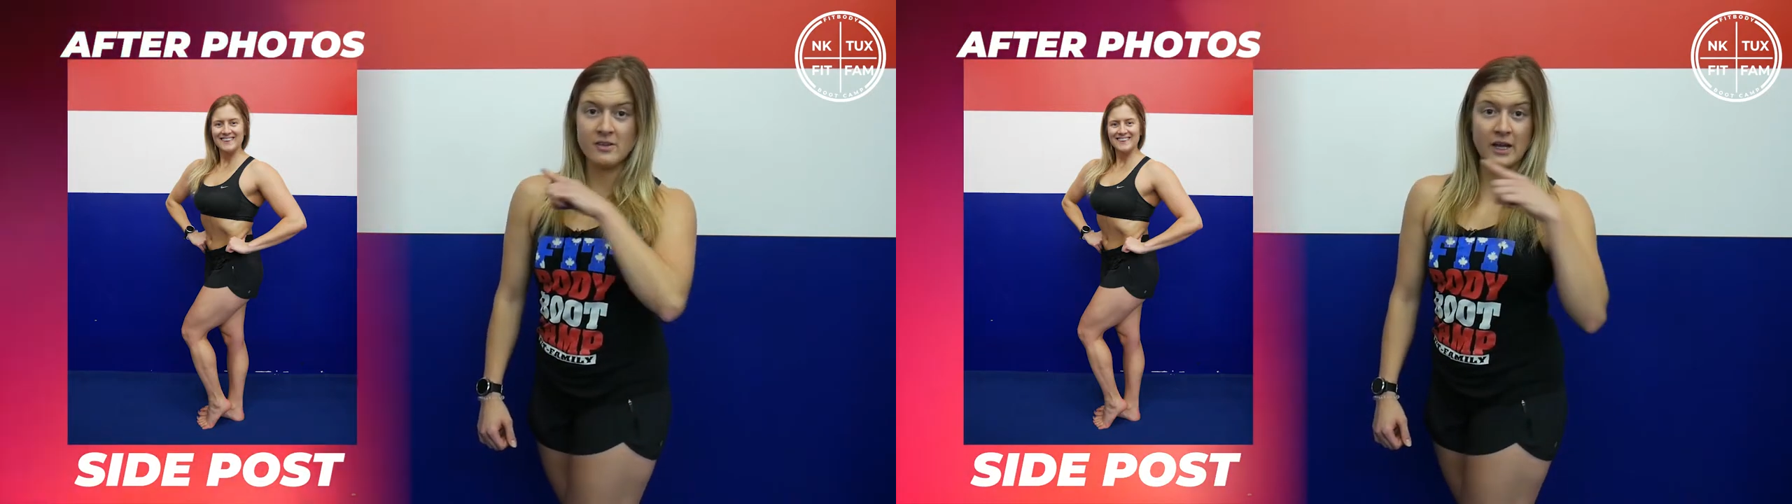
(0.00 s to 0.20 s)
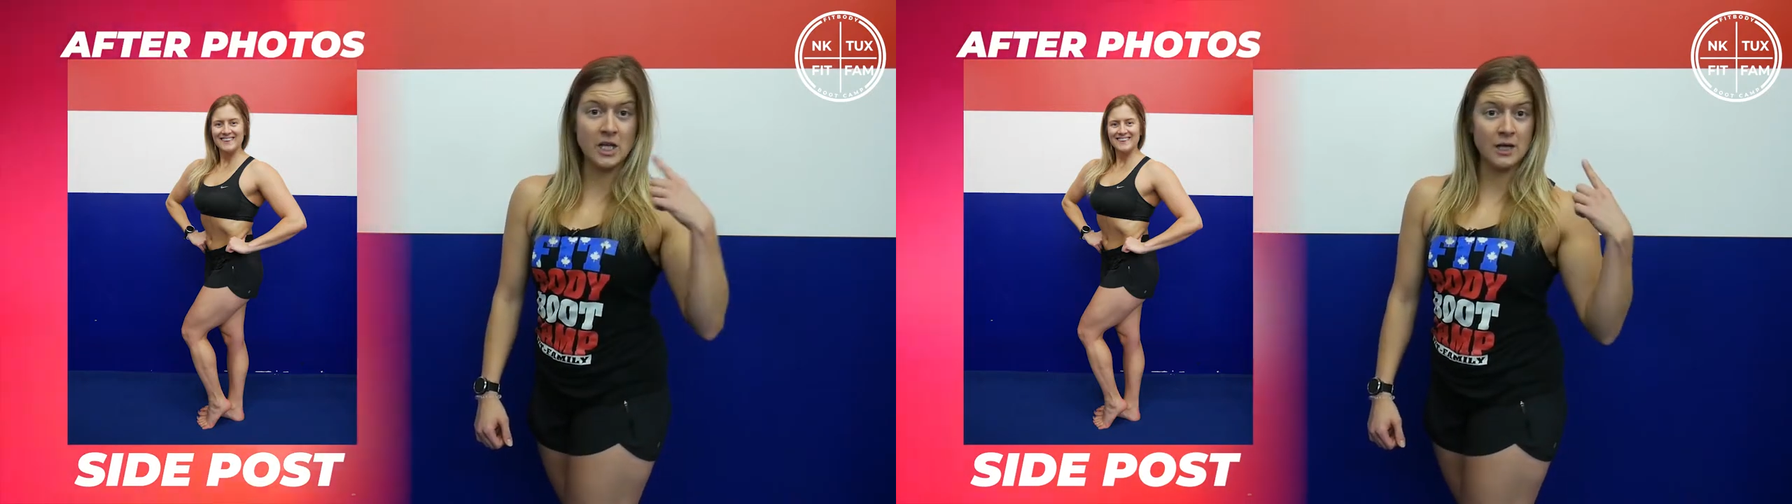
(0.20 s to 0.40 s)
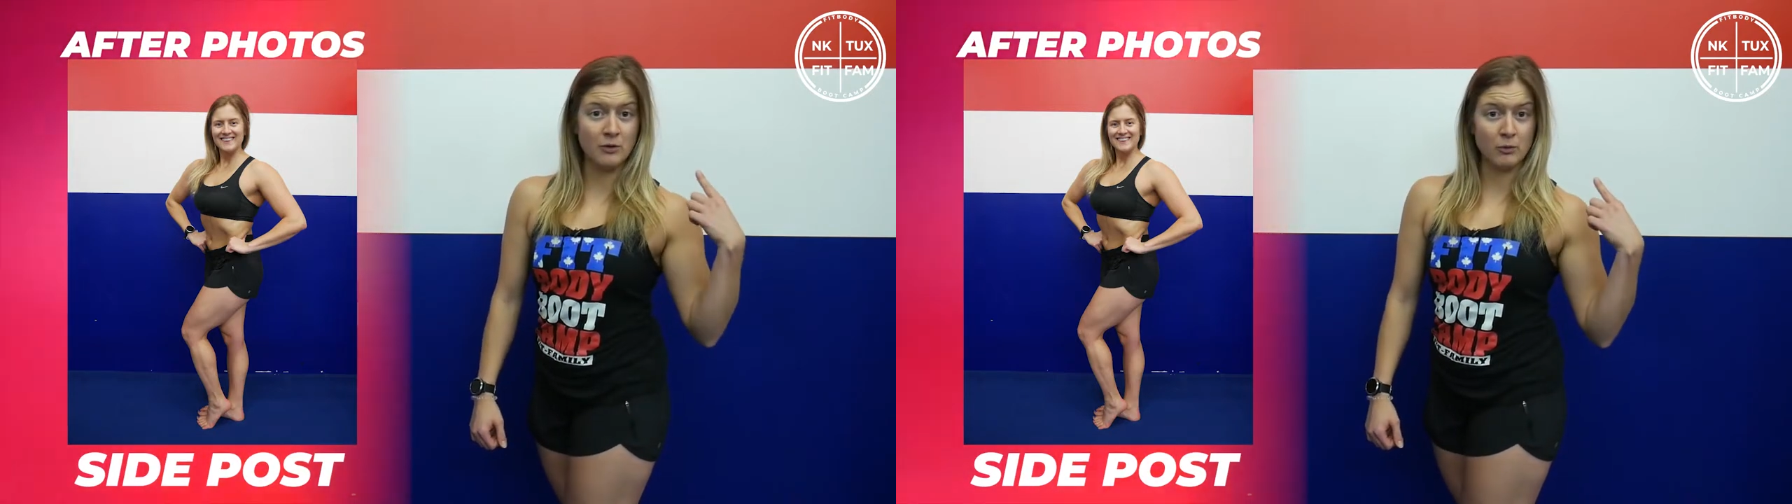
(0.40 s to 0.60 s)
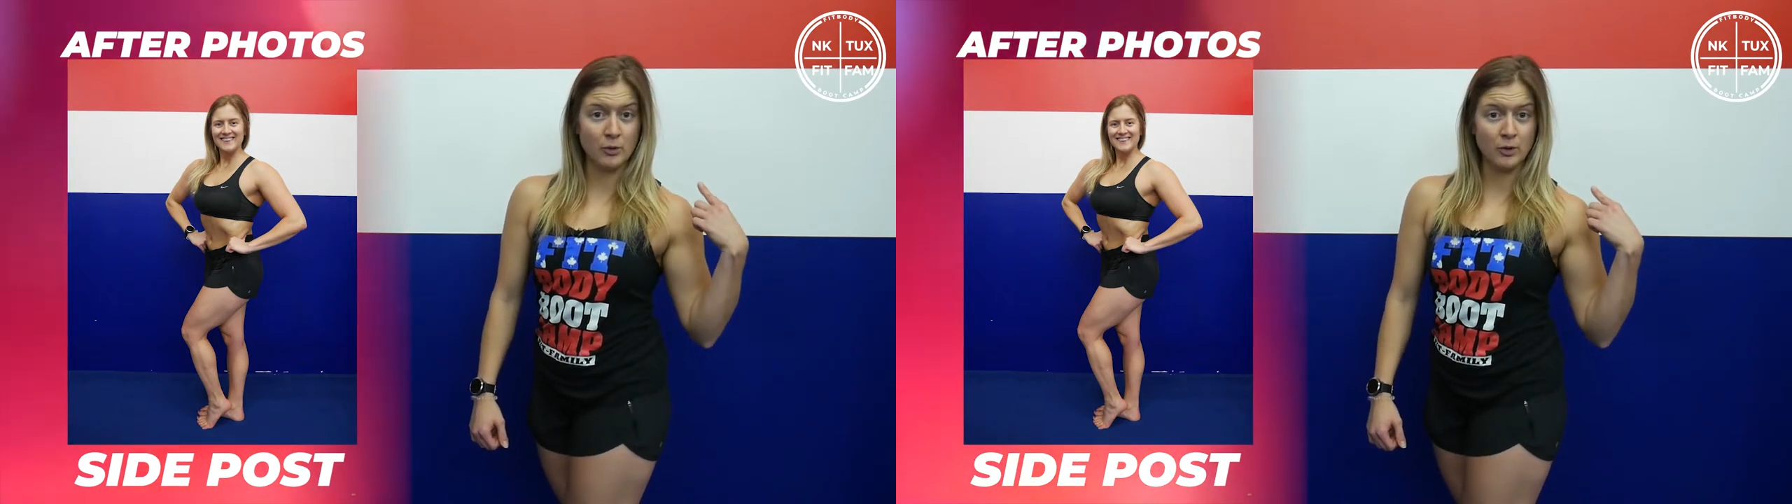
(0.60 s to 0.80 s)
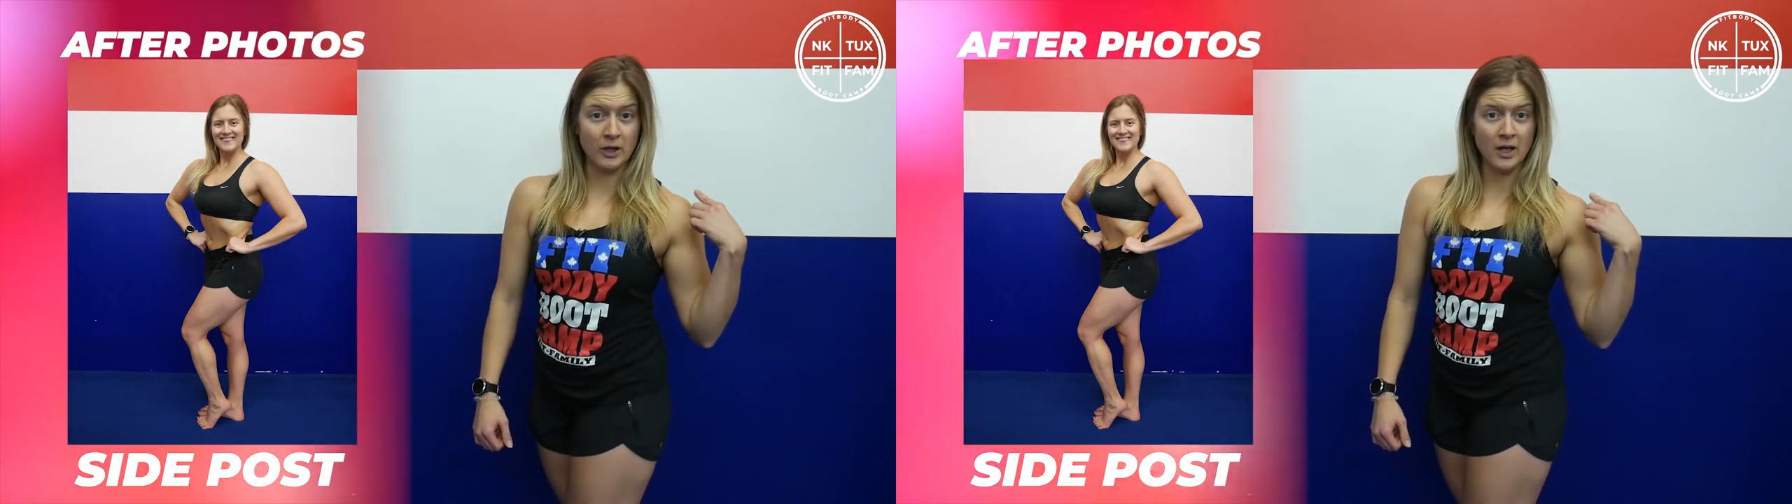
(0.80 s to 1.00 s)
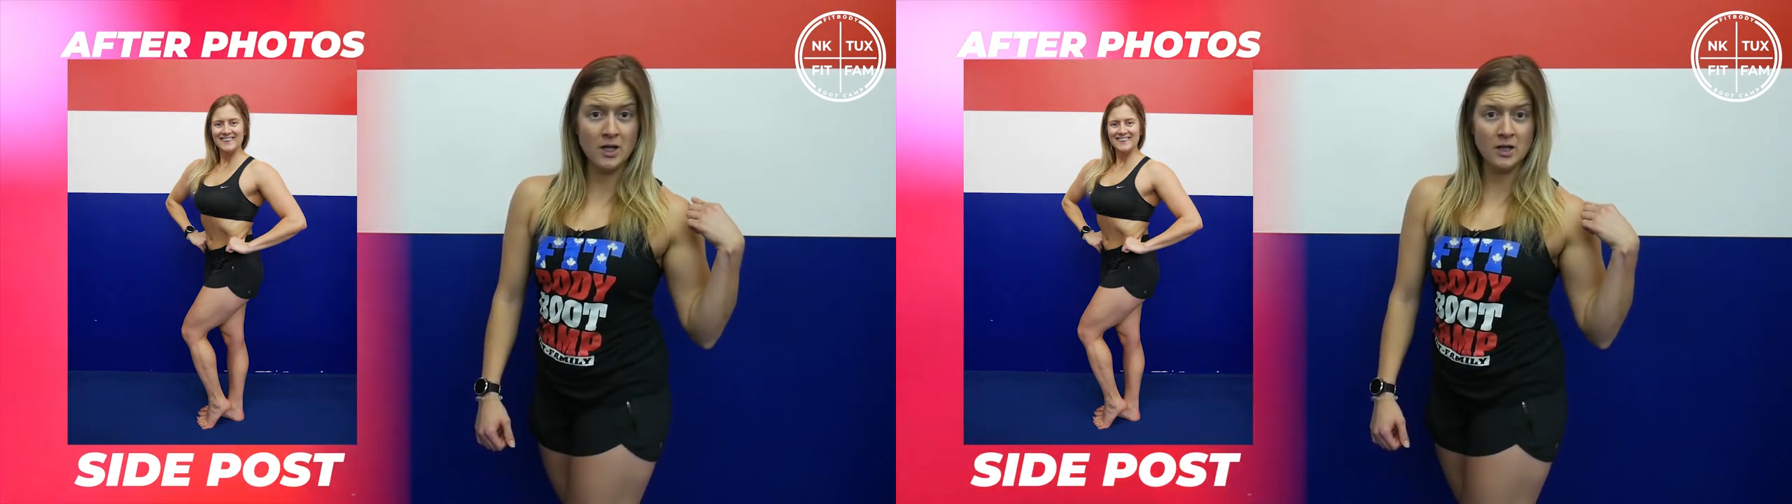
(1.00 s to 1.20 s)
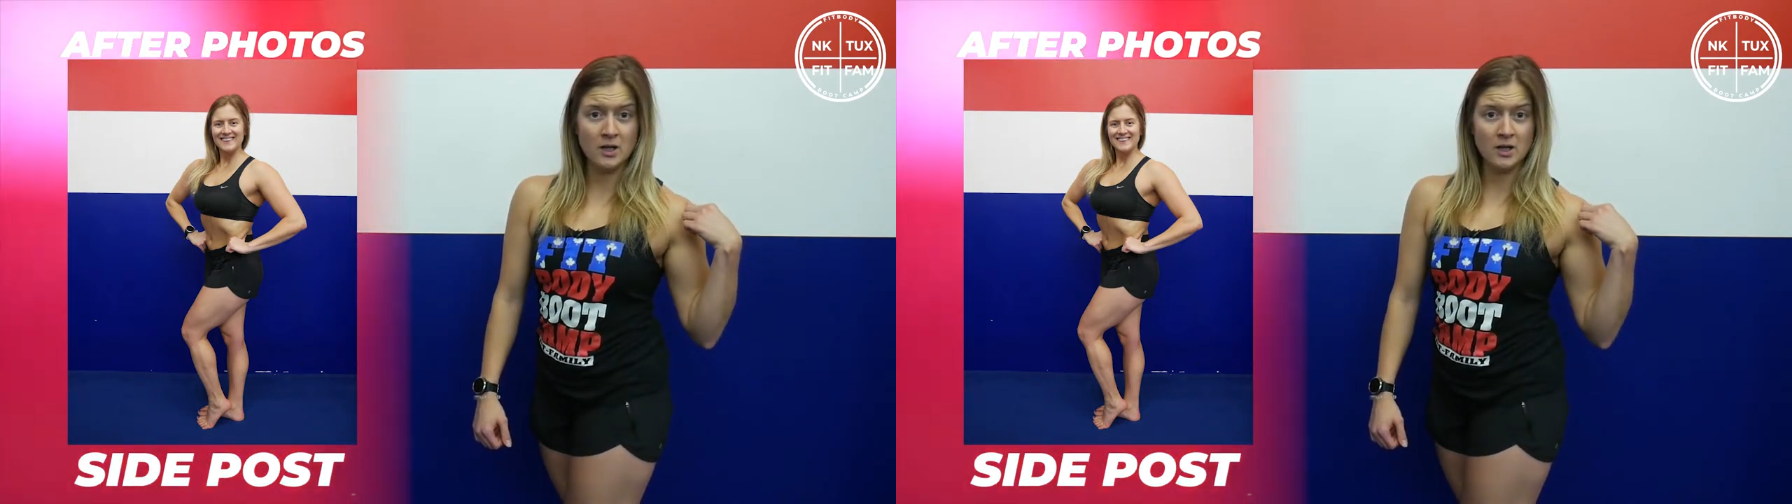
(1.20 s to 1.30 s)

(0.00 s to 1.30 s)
like you have a ruler.